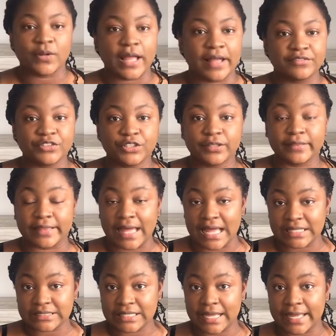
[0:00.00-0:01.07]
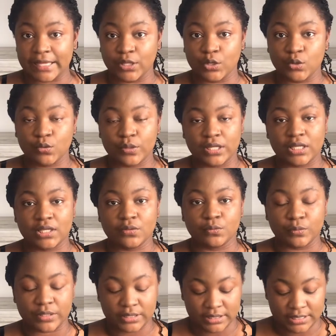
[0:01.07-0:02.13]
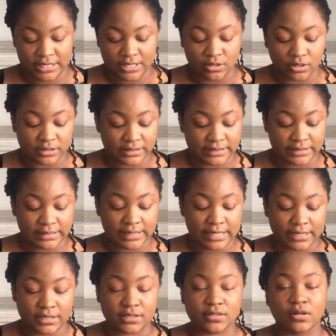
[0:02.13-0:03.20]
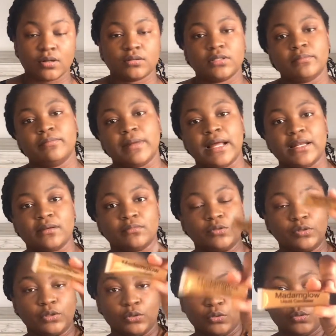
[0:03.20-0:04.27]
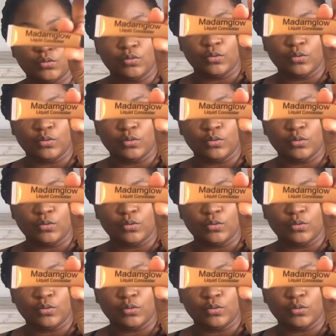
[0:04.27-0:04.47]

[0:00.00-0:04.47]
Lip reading: after that, I go in with the concealer. It's called the Madame Glow